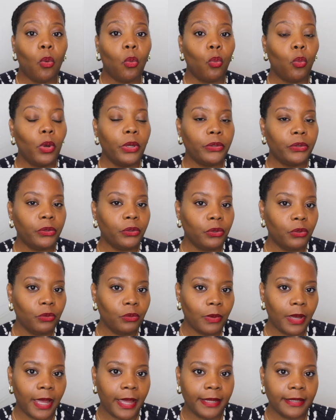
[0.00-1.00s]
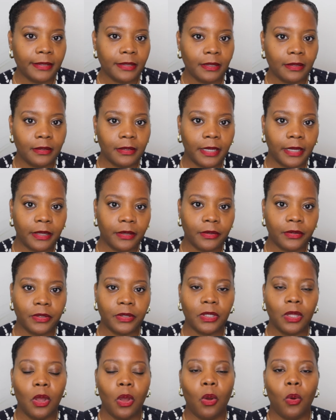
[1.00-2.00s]
What do you add to
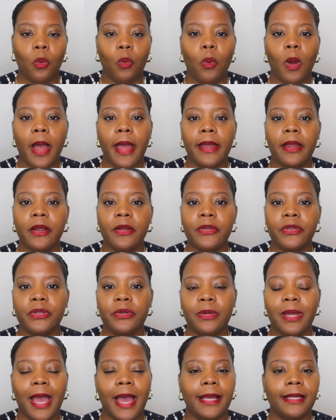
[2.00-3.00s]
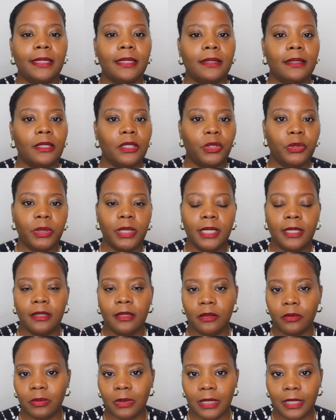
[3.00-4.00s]
theirs? Why are you guys still
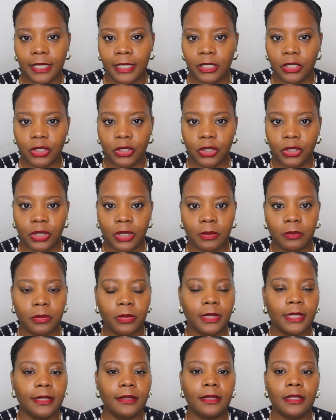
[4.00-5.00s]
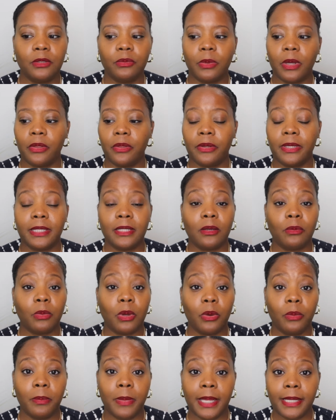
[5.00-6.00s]
in a relationship? This is whether it's a
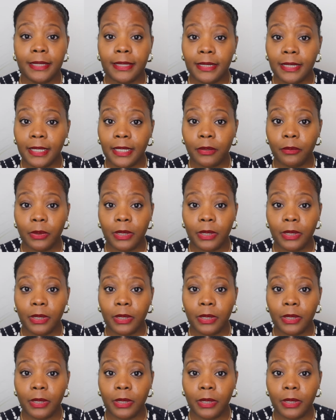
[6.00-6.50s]
romantic